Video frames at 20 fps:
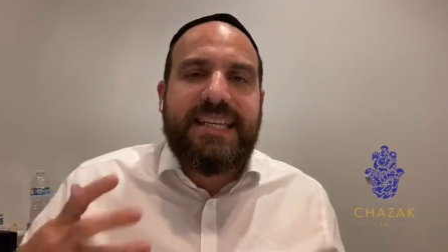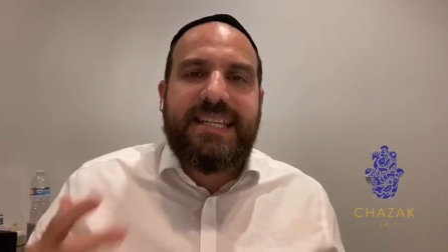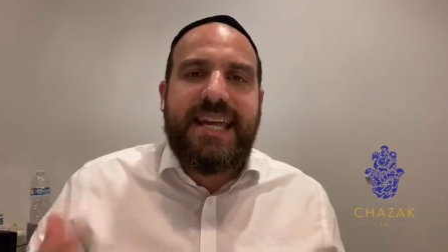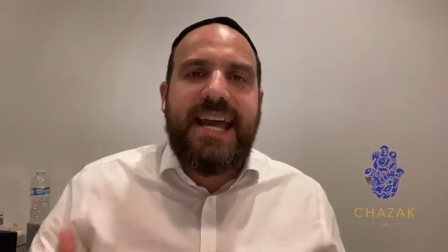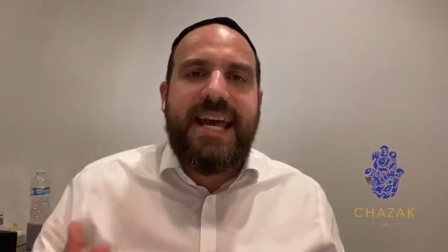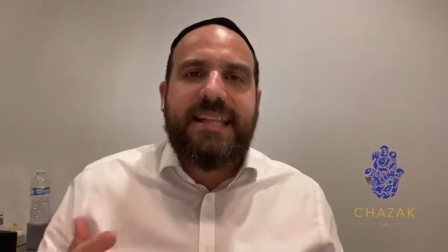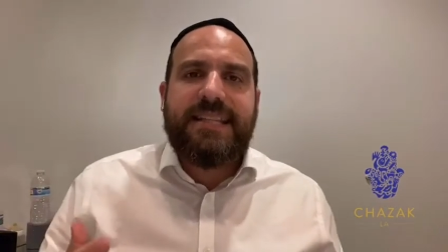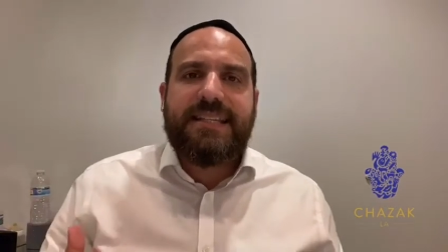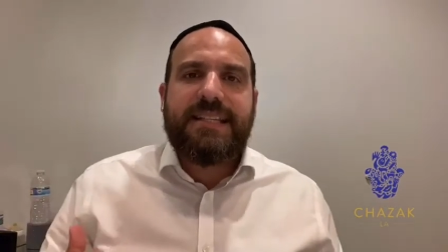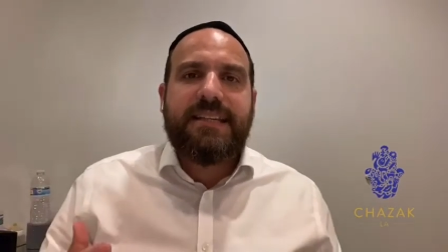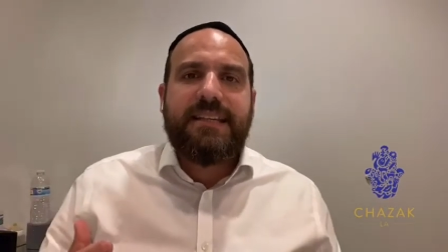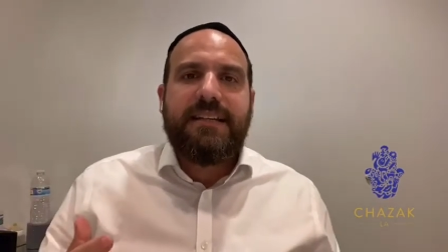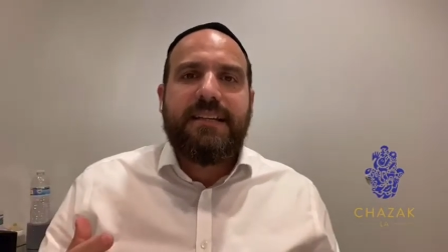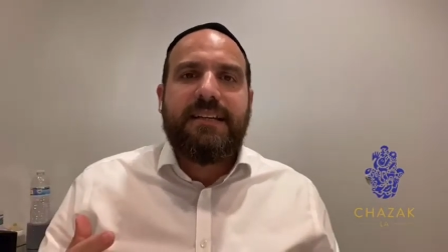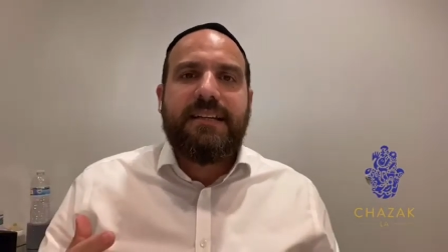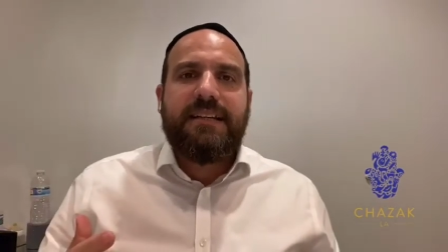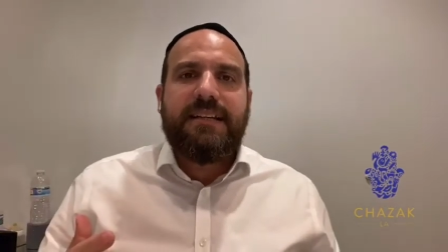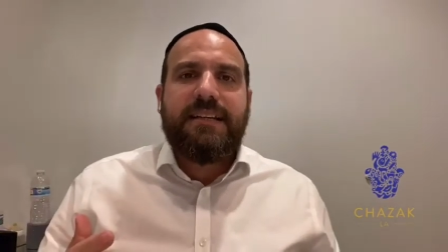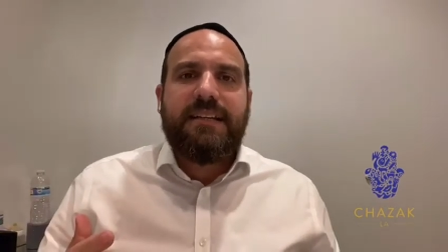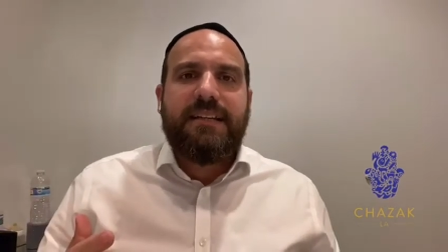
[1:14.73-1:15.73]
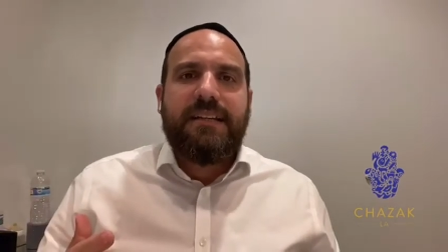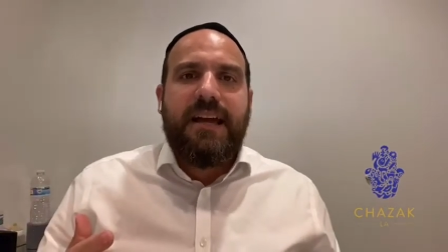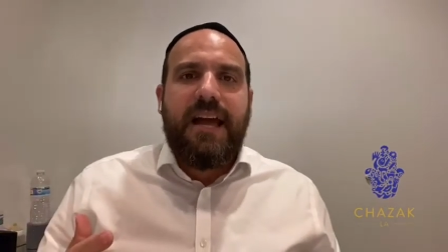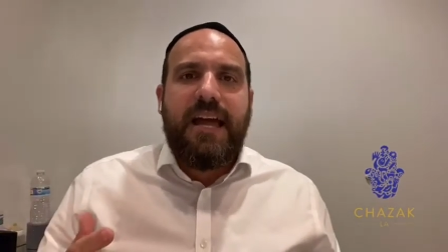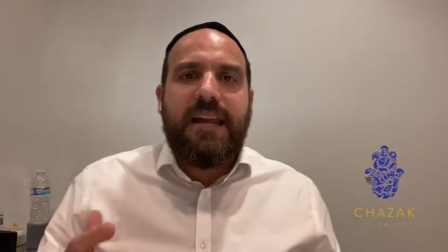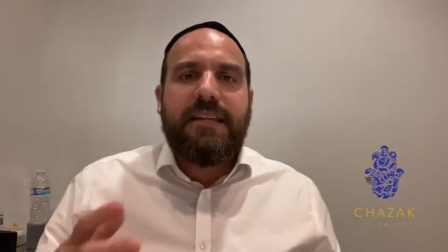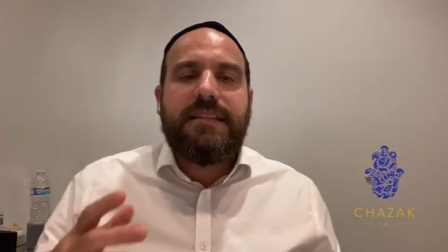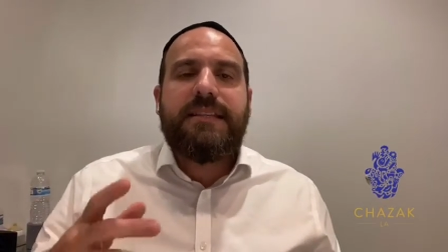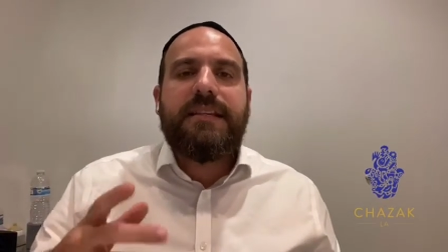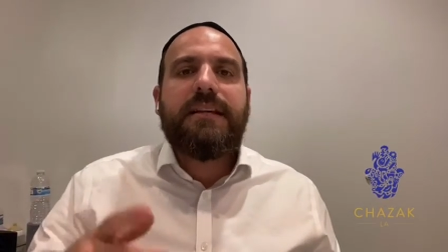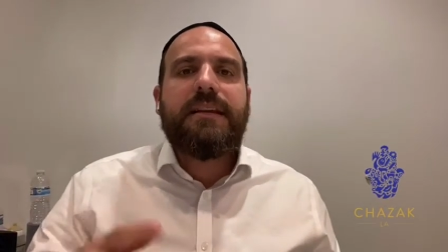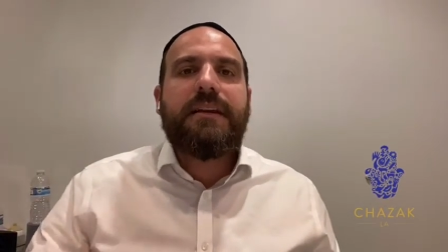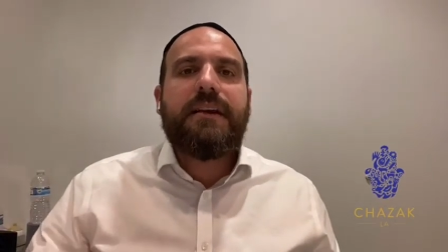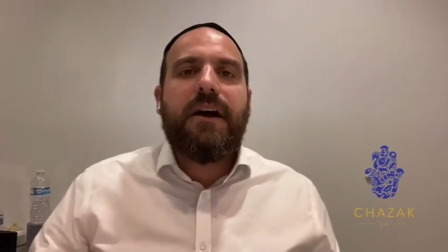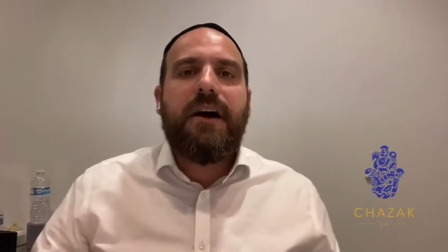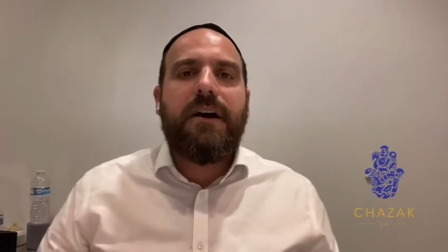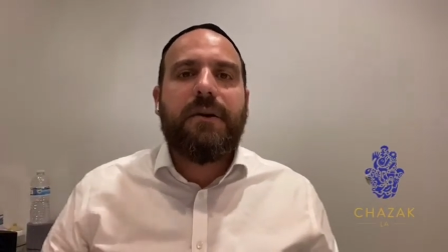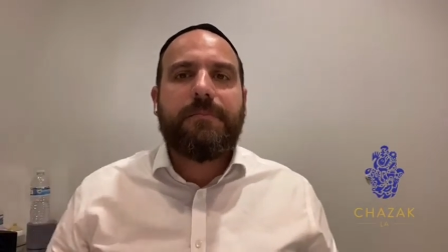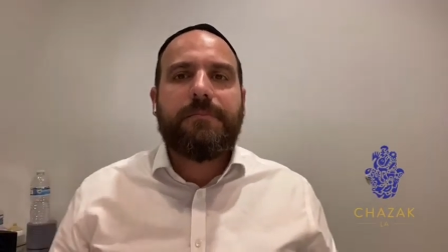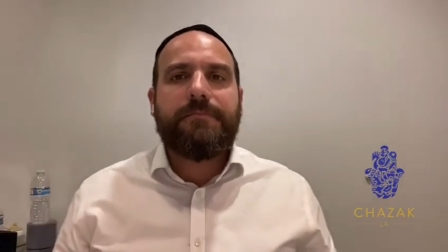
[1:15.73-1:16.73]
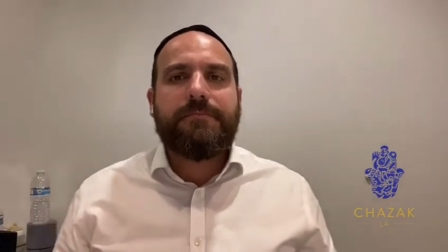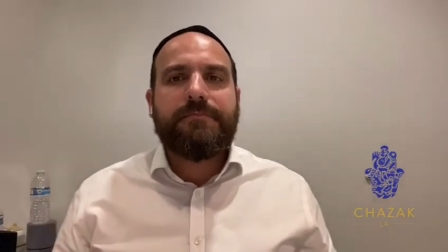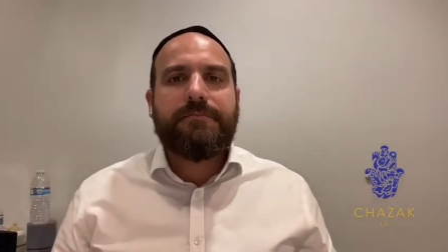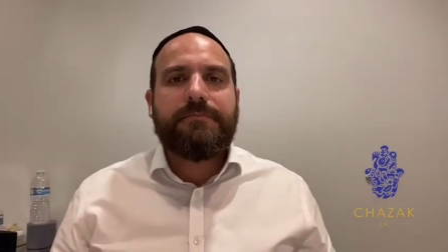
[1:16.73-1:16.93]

it, and it didn't come.